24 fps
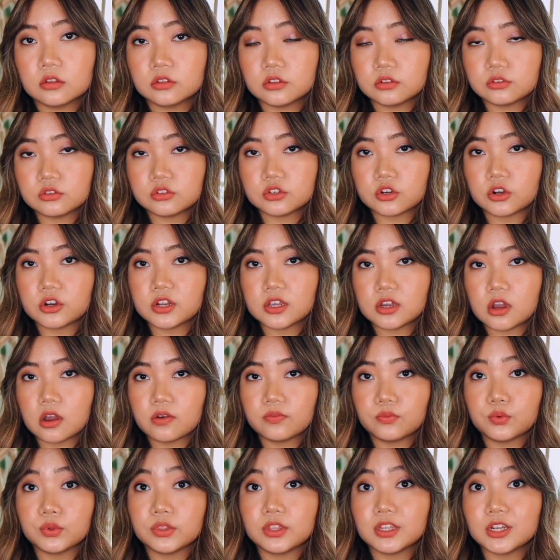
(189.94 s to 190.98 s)
So starting
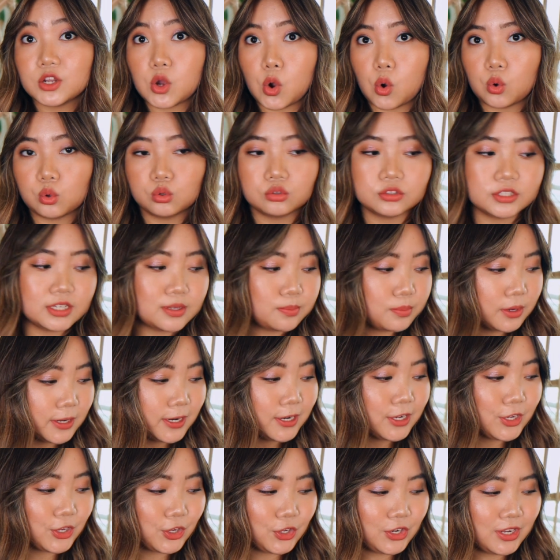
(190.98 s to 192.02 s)
off with an oldie but
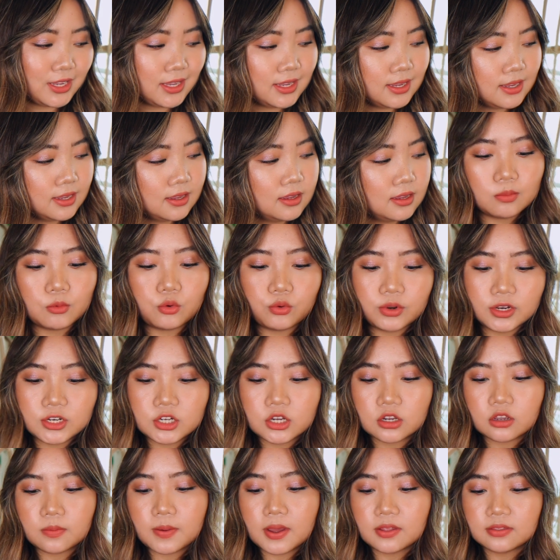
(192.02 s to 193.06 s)
a goodie, we're going to
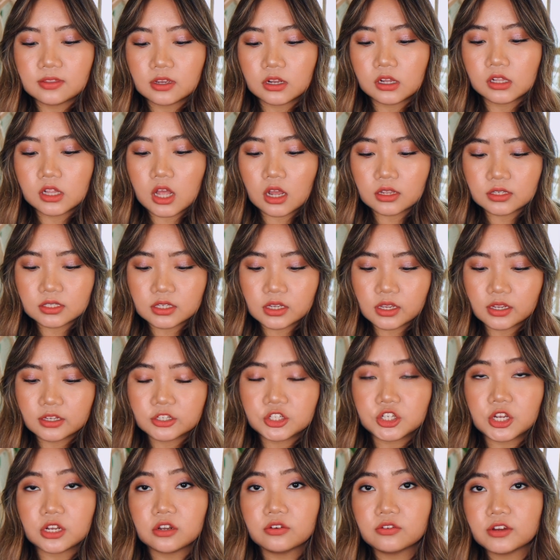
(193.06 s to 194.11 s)
talk about the Glossier
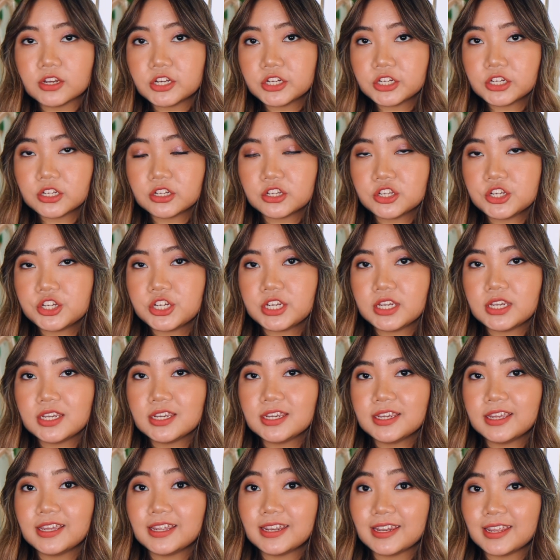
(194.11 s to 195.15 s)
Generation
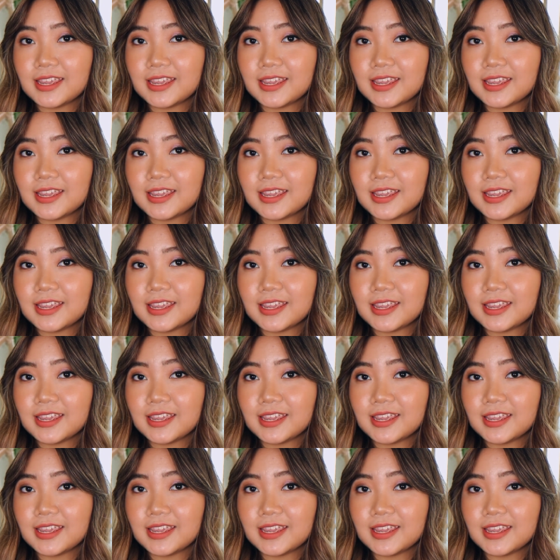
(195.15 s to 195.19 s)
G in